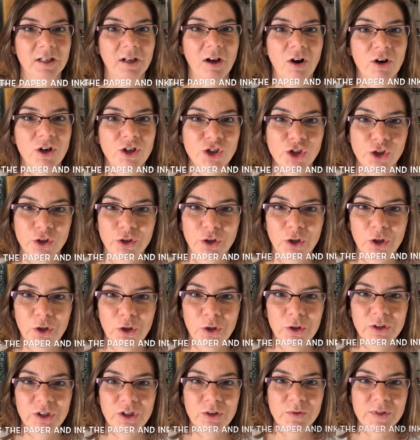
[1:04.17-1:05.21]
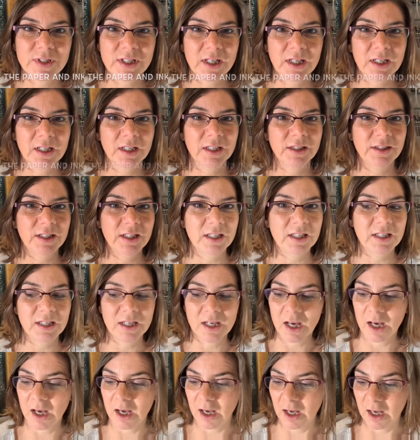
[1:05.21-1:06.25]
art journal using the
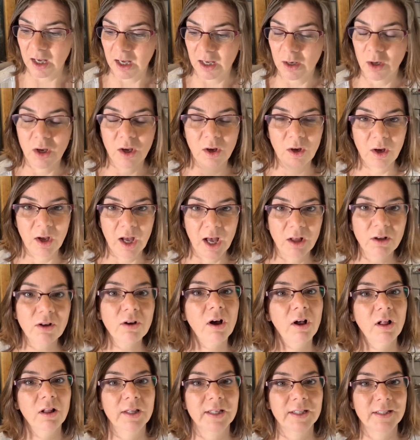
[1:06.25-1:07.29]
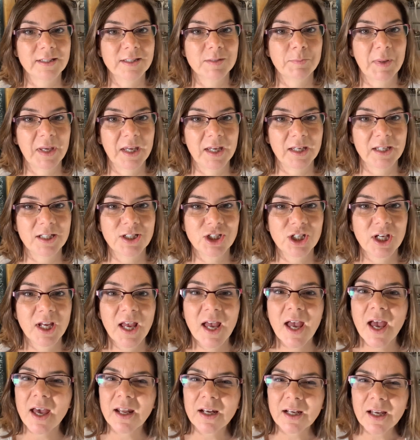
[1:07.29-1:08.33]
uh, alcohol inks page.
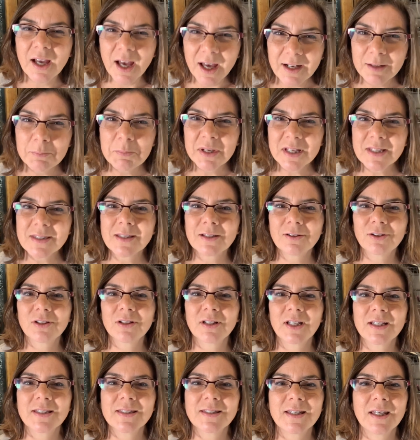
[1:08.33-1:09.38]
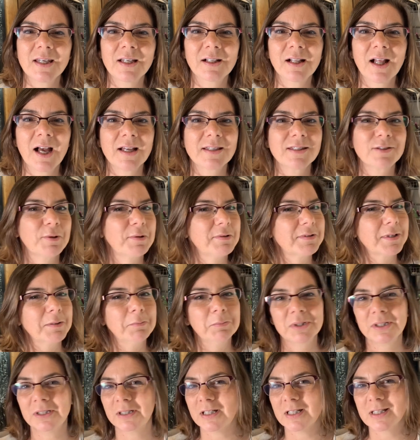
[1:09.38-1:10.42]
And it kind of makes it look like stained glass. So I was
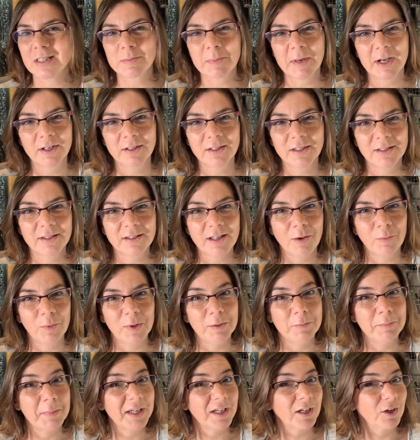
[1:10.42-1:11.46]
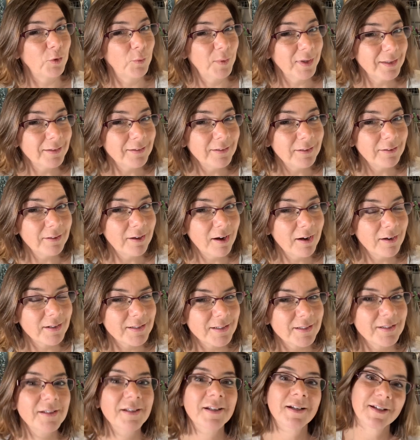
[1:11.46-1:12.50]
completely inspired and thought we'd make a quick little card.
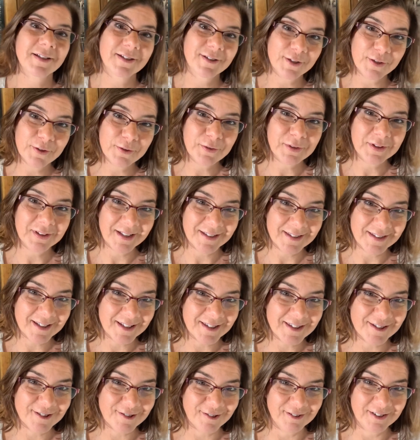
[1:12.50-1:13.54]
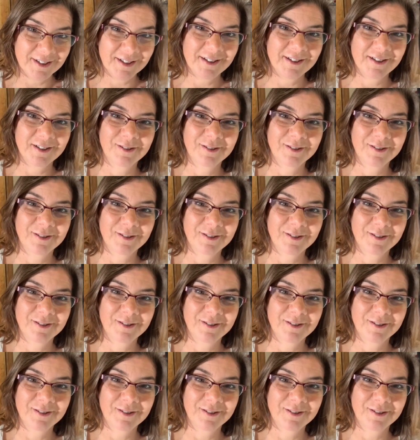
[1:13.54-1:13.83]
So let's get started.